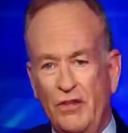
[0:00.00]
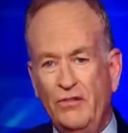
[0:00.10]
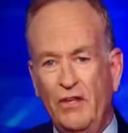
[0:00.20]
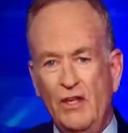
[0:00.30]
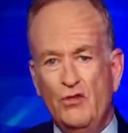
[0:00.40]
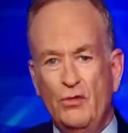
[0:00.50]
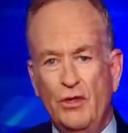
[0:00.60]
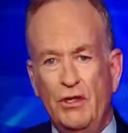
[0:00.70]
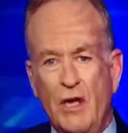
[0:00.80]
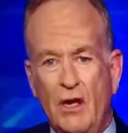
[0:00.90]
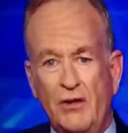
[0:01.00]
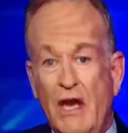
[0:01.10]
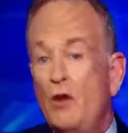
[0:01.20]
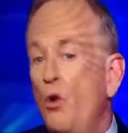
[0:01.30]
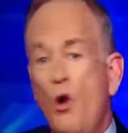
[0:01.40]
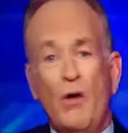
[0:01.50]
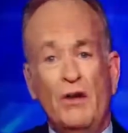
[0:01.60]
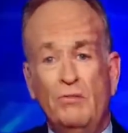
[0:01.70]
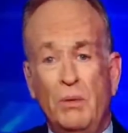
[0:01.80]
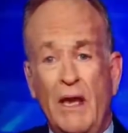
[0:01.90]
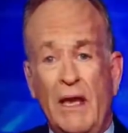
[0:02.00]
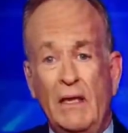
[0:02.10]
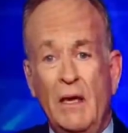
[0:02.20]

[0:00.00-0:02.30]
$16 trillion debt, or explain.